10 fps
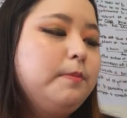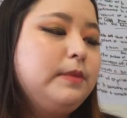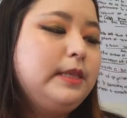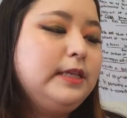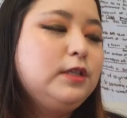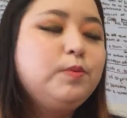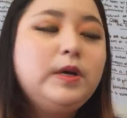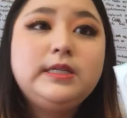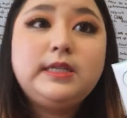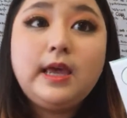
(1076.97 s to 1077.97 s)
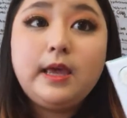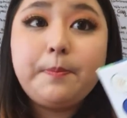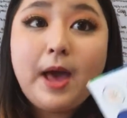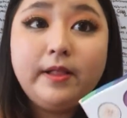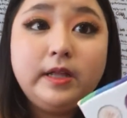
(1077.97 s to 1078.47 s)
This was a
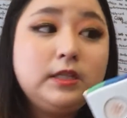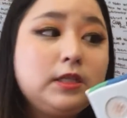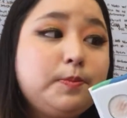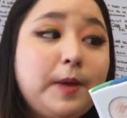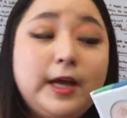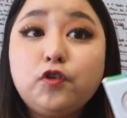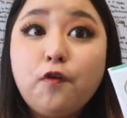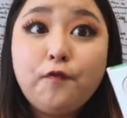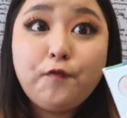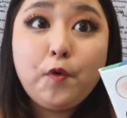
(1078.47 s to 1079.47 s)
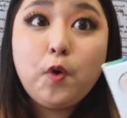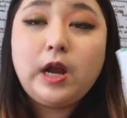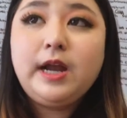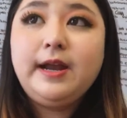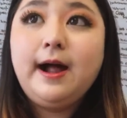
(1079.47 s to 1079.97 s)
palette special
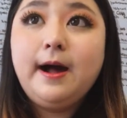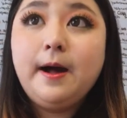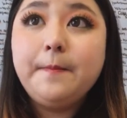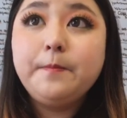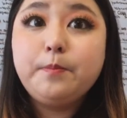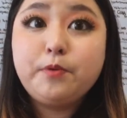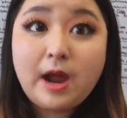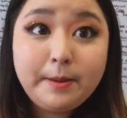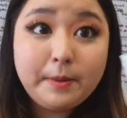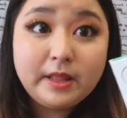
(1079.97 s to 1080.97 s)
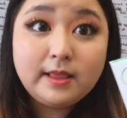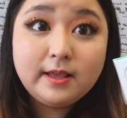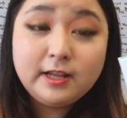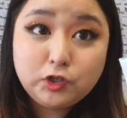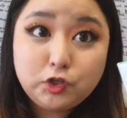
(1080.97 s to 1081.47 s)
for Pride Month
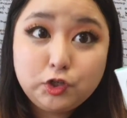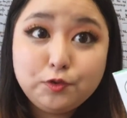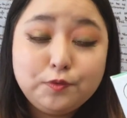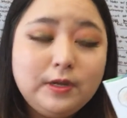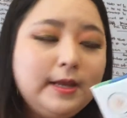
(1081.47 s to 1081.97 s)
in June,